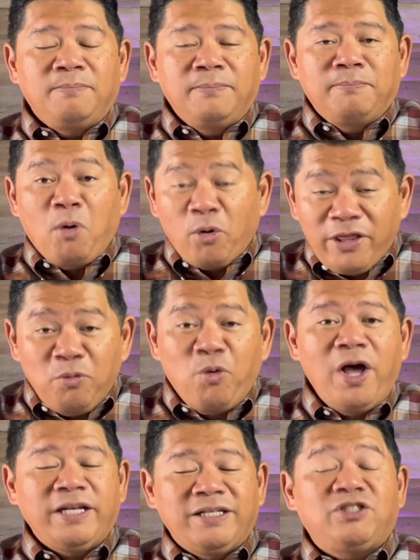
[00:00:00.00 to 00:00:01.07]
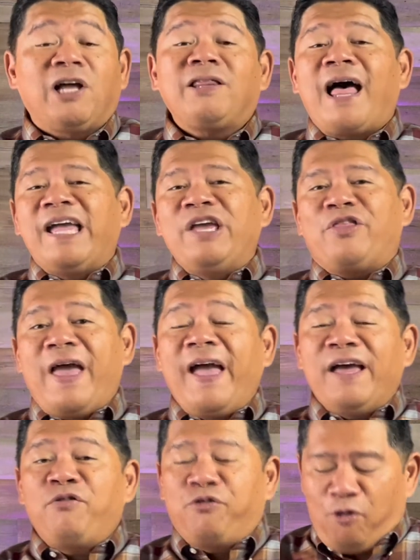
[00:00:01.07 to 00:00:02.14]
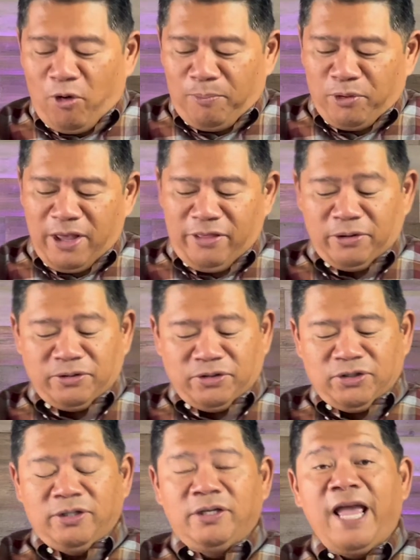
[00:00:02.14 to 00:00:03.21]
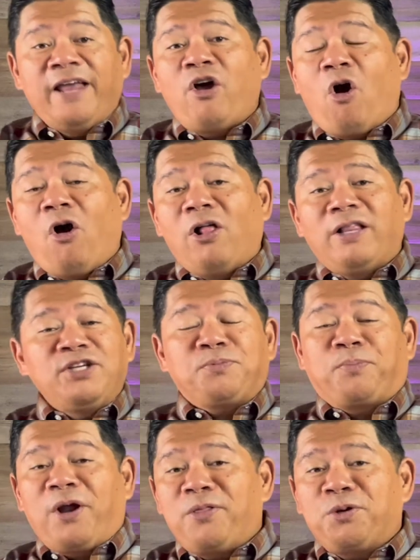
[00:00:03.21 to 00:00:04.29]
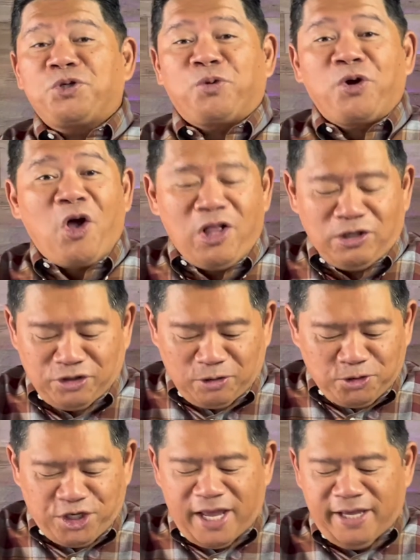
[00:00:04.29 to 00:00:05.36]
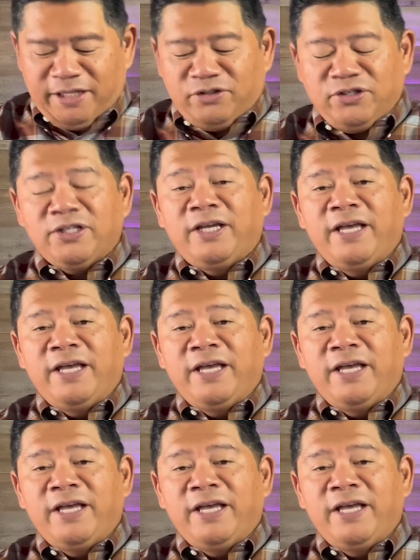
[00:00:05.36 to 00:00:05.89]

More than one. Goliath had four brothers, and all his brothers were also giants.